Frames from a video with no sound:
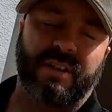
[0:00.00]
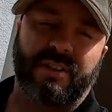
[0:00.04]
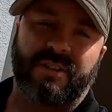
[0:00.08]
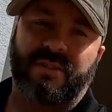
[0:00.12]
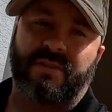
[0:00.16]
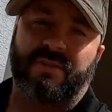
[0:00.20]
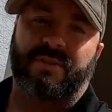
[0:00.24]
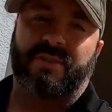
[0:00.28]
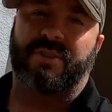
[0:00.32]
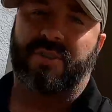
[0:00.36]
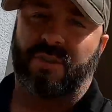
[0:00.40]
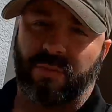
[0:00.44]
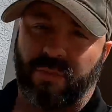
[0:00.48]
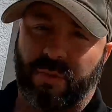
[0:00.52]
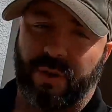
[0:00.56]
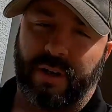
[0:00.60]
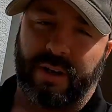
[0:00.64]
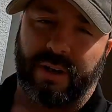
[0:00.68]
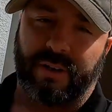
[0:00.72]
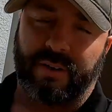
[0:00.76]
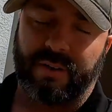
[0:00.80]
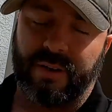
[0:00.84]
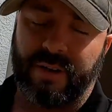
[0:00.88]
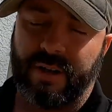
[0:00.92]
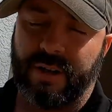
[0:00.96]
into the
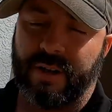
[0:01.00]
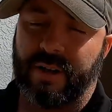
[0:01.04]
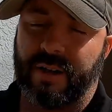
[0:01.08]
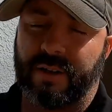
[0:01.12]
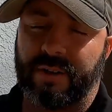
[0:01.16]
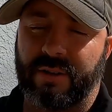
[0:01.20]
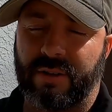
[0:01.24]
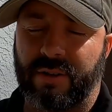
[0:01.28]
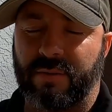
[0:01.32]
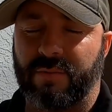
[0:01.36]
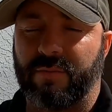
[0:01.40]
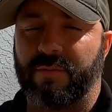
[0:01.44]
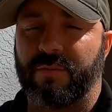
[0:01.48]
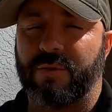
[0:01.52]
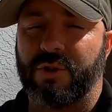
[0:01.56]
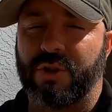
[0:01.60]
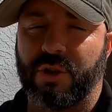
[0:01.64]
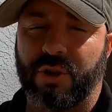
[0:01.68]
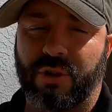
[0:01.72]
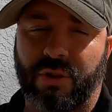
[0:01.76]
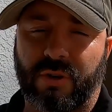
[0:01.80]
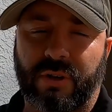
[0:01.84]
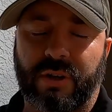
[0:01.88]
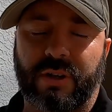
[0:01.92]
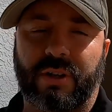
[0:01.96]
screen. And
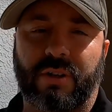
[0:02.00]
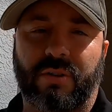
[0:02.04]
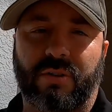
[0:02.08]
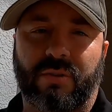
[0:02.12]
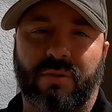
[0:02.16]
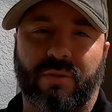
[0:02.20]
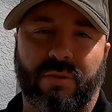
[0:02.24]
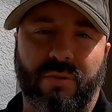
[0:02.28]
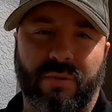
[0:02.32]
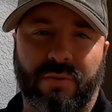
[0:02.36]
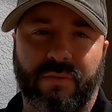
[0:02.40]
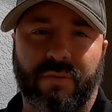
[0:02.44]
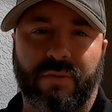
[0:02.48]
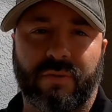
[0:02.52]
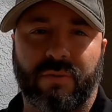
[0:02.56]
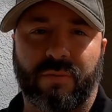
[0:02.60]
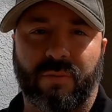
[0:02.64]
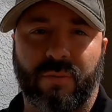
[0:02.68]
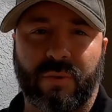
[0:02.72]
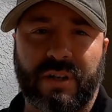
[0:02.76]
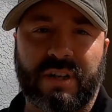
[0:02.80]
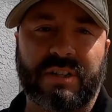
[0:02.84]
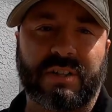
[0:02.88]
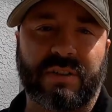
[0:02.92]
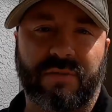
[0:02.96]
generally their
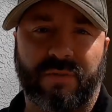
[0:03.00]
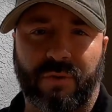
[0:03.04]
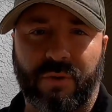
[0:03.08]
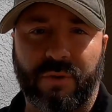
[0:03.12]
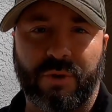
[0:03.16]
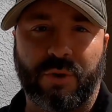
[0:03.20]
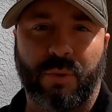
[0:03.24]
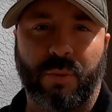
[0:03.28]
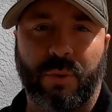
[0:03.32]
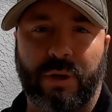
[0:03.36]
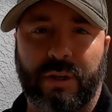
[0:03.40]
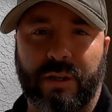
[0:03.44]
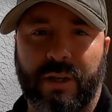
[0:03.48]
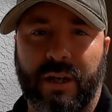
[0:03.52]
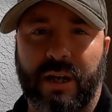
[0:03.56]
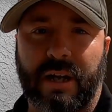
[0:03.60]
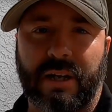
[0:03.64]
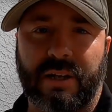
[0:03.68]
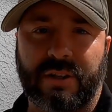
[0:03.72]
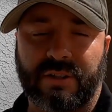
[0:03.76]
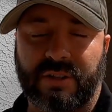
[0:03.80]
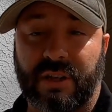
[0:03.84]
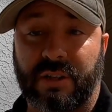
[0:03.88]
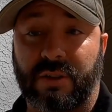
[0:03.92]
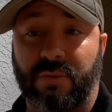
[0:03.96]
reason for doing
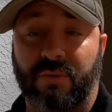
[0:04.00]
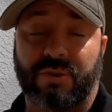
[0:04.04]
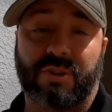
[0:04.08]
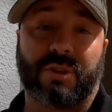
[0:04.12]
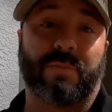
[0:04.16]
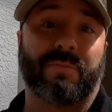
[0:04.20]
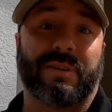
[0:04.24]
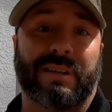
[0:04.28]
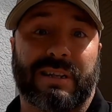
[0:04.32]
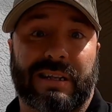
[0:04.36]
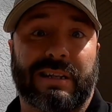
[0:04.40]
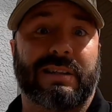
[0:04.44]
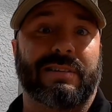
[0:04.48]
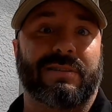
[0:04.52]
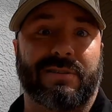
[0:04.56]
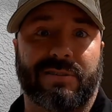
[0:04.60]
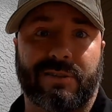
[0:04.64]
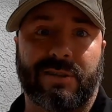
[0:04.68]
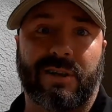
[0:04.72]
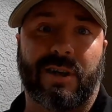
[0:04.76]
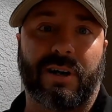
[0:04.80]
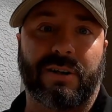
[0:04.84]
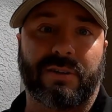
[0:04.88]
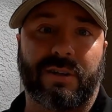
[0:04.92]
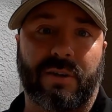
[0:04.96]
that is that there's something
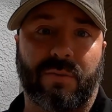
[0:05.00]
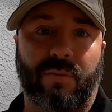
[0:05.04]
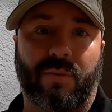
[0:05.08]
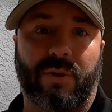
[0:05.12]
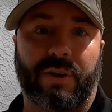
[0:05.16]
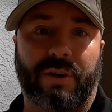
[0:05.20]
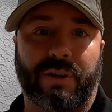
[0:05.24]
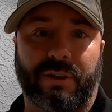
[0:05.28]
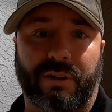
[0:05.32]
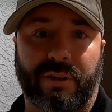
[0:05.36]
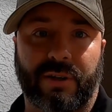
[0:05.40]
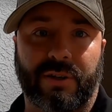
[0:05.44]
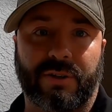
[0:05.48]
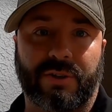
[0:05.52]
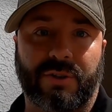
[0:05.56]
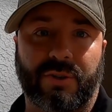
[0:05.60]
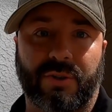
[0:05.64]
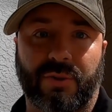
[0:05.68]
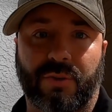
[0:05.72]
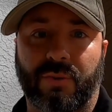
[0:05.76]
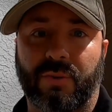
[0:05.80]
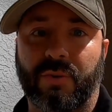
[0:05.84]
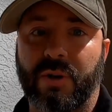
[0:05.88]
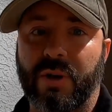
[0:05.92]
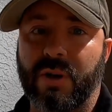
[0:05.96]
inside they want to get
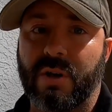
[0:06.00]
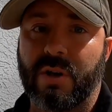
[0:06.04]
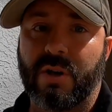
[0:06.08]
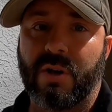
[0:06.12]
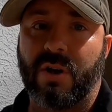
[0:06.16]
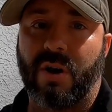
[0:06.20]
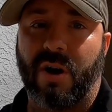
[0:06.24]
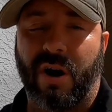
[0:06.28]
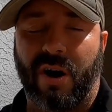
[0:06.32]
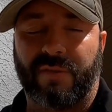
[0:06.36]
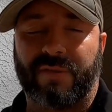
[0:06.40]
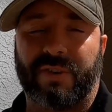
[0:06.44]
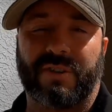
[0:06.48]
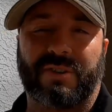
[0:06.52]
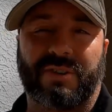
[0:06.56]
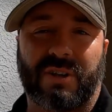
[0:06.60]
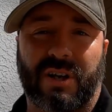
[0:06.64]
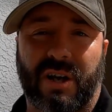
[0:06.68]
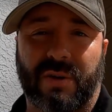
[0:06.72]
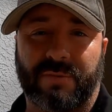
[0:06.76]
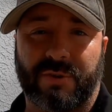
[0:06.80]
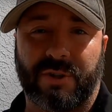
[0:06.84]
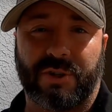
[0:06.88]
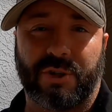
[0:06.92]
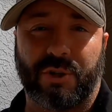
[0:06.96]
to.
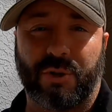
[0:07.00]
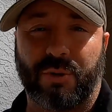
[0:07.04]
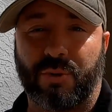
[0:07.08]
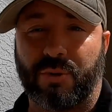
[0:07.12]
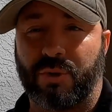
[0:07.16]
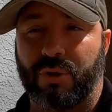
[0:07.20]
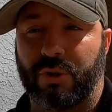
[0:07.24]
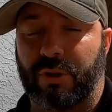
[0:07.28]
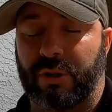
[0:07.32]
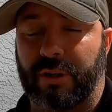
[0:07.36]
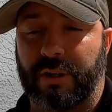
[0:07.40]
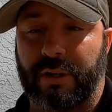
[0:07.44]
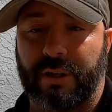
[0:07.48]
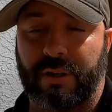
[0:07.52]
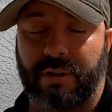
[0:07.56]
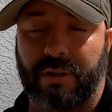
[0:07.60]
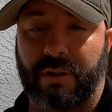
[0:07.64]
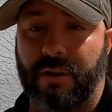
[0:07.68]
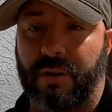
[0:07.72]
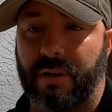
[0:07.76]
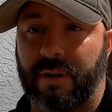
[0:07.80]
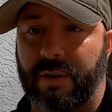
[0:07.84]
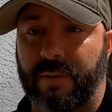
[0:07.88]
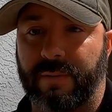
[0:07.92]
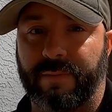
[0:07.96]
Oftentimes it's usually
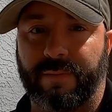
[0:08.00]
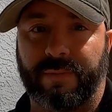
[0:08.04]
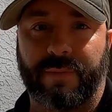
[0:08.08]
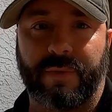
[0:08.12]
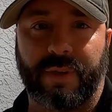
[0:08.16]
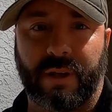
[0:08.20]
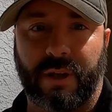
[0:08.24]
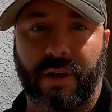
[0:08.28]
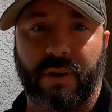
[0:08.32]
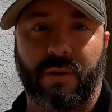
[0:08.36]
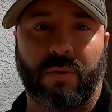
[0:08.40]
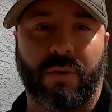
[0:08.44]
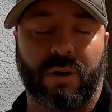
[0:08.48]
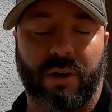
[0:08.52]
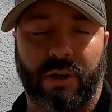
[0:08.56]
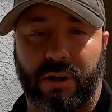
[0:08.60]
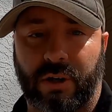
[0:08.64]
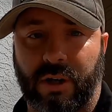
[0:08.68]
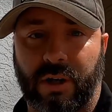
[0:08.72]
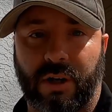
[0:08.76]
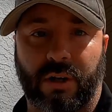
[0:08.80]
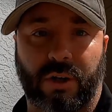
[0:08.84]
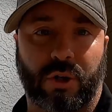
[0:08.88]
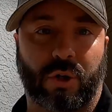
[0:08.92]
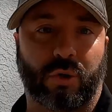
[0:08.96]
you know,
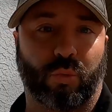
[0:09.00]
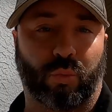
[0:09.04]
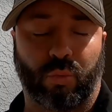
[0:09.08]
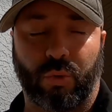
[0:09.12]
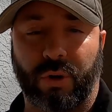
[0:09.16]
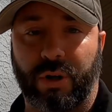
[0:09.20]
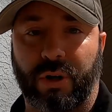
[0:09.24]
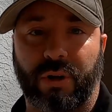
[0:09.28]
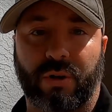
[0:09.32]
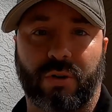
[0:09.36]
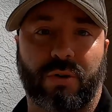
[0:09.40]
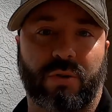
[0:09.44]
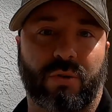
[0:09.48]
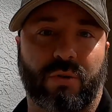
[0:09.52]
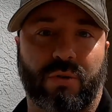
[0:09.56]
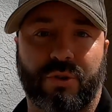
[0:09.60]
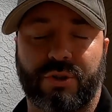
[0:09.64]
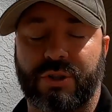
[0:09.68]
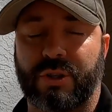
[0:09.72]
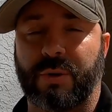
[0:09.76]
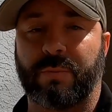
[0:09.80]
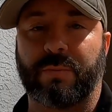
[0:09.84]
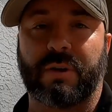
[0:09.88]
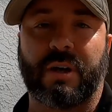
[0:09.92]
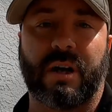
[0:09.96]
a grill
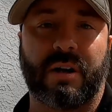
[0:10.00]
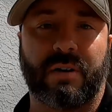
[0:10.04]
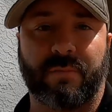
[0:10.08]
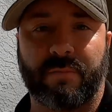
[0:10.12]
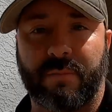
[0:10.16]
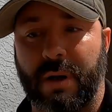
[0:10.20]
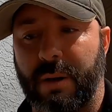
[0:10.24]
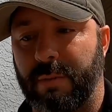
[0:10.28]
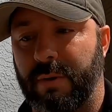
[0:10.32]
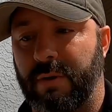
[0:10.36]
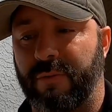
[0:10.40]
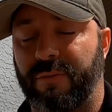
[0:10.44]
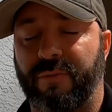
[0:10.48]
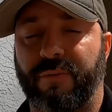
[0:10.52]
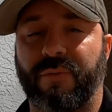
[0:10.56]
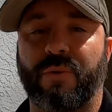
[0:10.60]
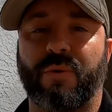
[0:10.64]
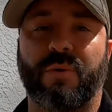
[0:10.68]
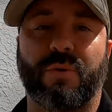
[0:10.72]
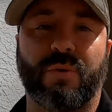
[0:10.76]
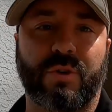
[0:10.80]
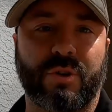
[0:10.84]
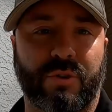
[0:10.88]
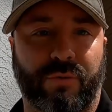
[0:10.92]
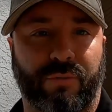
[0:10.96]
or some kind of, maybe
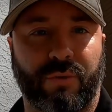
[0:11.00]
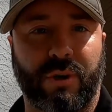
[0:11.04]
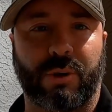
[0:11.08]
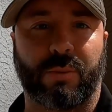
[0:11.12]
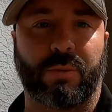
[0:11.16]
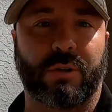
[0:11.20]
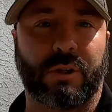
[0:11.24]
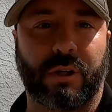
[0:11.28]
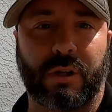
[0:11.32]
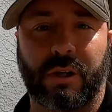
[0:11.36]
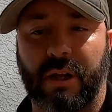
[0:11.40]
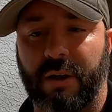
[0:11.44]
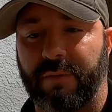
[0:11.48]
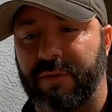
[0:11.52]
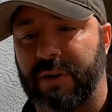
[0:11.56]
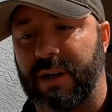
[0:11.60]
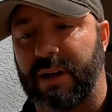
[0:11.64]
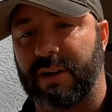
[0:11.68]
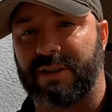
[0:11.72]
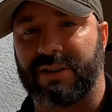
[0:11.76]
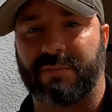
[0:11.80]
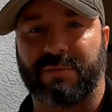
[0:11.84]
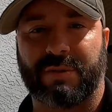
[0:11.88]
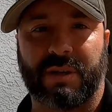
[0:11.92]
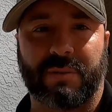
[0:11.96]
food is frequently
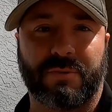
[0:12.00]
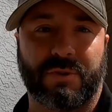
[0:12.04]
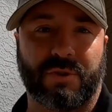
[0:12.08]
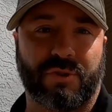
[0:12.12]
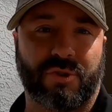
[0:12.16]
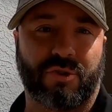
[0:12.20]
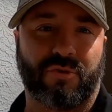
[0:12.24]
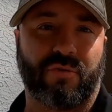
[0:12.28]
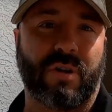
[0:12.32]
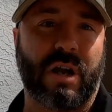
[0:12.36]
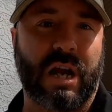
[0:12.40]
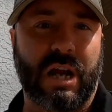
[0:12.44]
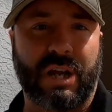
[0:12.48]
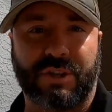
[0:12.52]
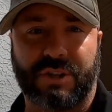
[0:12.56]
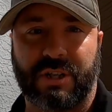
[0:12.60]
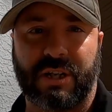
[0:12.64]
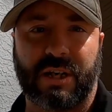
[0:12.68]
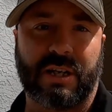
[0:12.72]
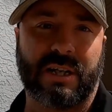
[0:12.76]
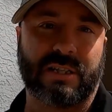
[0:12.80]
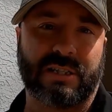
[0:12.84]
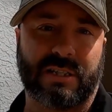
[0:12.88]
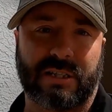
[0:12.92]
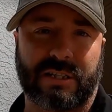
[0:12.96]
left out. Sometimes there's
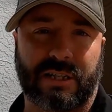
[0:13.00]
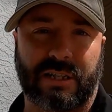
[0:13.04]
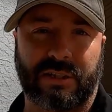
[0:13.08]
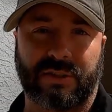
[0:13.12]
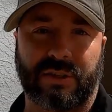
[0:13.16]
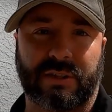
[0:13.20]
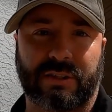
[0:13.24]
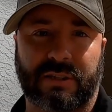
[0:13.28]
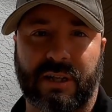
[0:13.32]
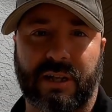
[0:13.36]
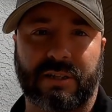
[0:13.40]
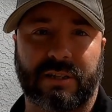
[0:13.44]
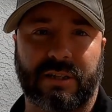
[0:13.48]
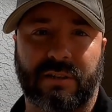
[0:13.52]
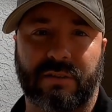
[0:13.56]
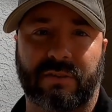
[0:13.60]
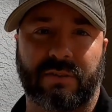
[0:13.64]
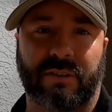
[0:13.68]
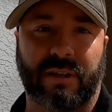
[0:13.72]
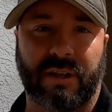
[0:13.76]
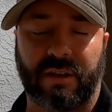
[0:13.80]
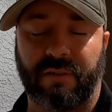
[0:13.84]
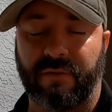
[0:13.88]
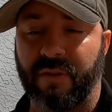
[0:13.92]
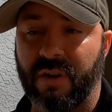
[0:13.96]
trash cans and things like that
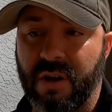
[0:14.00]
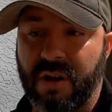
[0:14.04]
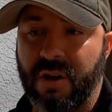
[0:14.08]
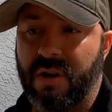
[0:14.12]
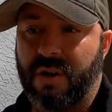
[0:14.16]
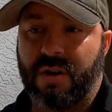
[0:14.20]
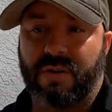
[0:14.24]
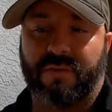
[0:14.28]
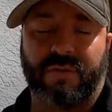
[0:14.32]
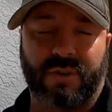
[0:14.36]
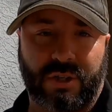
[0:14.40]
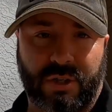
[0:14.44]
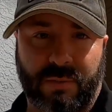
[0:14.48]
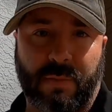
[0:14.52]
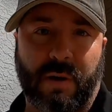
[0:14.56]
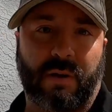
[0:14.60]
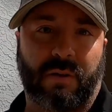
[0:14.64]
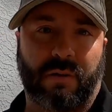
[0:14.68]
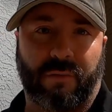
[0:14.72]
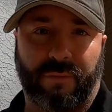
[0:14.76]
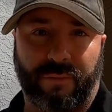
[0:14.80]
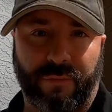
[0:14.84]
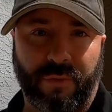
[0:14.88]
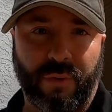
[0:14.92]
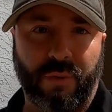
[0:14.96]
that leave the
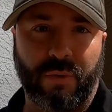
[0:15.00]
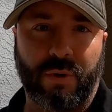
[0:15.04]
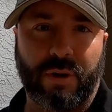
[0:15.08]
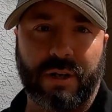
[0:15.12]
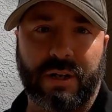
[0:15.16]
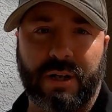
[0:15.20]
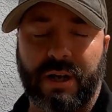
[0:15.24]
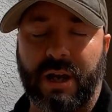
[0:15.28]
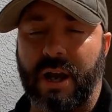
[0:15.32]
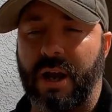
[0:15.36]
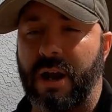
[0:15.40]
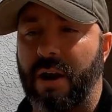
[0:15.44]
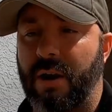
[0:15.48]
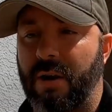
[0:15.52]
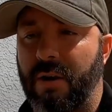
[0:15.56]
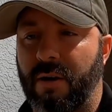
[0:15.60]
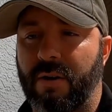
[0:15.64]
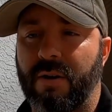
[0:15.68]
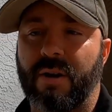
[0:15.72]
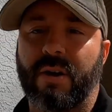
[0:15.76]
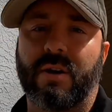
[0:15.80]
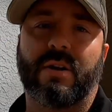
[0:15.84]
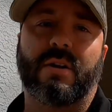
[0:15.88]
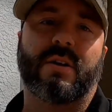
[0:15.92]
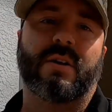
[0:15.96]
smell of food in the
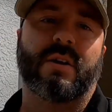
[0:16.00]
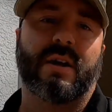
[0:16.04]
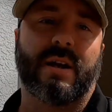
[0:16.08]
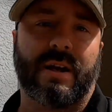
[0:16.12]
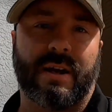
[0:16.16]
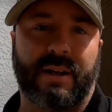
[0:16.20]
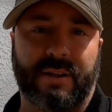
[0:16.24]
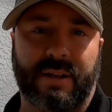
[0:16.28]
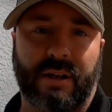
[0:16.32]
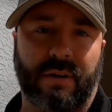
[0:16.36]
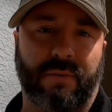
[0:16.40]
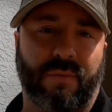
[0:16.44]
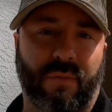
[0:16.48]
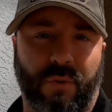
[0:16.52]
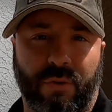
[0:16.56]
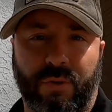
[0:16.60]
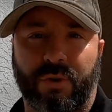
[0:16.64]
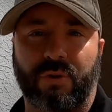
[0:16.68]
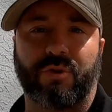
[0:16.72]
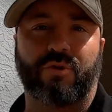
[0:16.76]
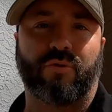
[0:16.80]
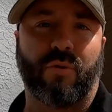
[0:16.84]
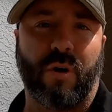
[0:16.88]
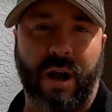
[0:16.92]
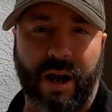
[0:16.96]
air, and
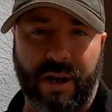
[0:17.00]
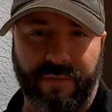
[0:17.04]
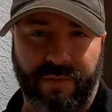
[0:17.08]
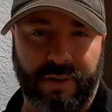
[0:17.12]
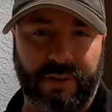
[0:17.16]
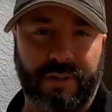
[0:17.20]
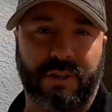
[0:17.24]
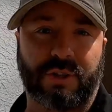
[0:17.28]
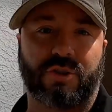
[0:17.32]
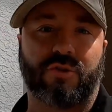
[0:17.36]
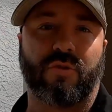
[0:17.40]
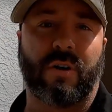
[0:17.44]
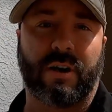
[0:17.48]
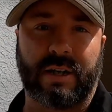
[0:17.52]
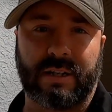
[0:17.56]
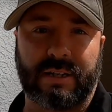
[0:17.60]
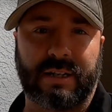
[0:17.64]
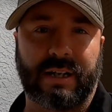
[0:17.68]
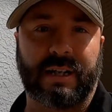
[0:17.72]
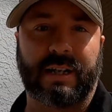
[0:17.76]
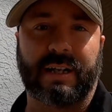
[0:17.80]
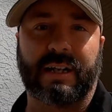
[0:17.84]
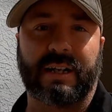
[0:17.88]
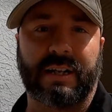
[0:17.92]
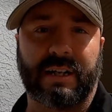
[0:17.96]
therefore they're driving to try to
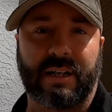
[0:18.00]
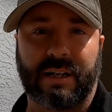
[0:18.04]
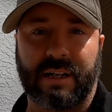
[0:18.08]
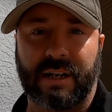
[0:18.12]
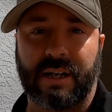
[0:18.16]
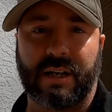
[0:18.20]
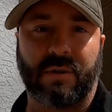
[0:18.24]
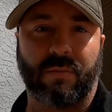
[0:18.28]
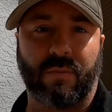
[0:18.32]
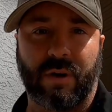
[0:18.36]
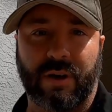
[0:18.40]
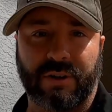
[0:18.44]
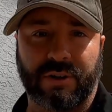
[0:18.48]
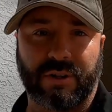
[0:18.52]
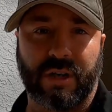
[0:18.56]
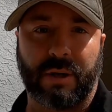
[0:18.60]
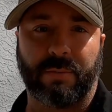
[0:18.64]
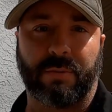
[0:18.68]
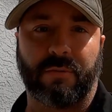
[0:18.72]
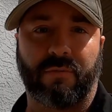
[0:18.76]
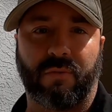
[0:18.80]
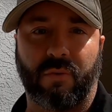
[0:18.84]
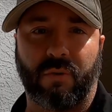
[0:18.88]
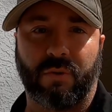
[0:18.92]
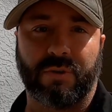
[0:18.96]
get in any way,
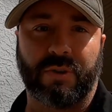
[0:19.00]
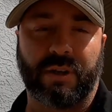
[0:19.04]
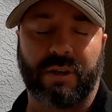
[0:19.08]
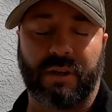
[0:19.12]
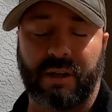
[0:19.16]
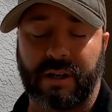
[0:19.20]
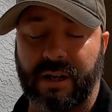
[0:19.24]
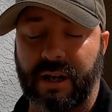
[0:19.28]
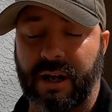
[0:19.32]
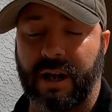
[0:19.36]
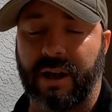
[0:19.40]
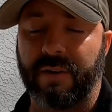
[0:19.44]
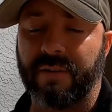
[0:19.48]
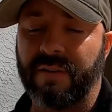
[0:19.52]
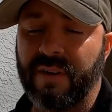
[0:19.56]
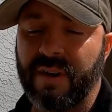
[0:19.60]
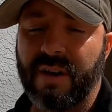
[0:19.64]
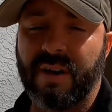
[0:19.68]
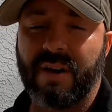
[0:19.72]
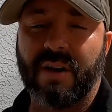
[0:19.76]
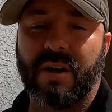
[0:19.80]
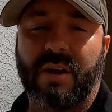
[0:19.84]
shape, or form that they can.